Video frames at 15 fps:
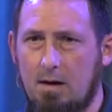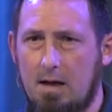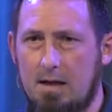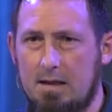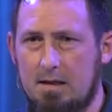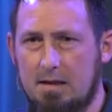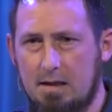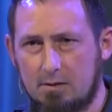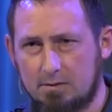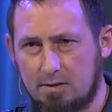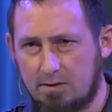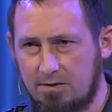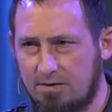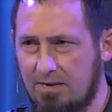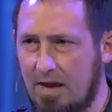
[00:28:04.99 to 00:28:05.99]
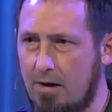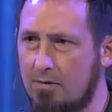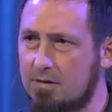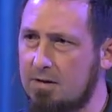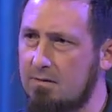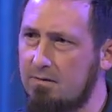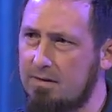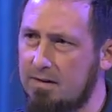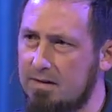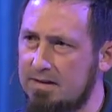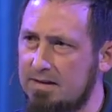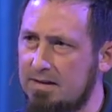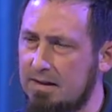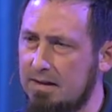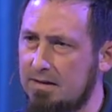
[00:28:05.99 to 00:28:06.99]
And he kills a thousand
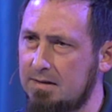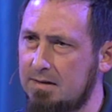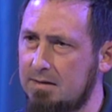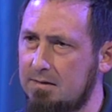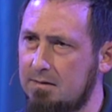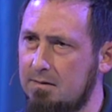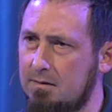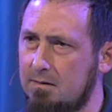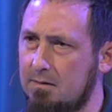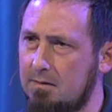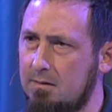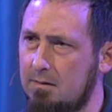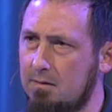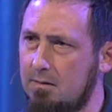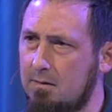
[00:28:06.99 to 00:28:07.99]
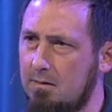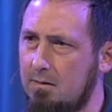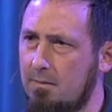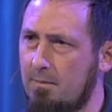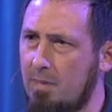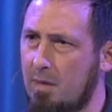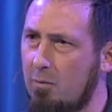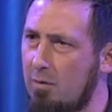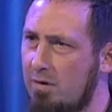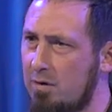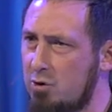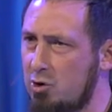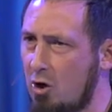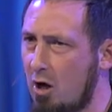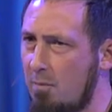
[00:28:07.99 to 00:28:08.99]
Philistines with a
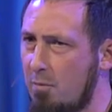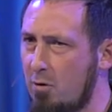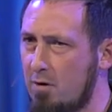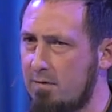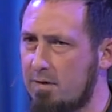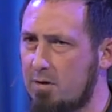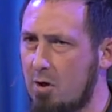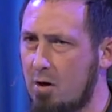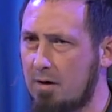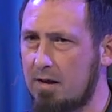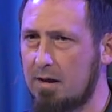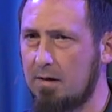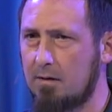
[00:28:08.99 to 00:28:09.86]
jawbone of a donkey.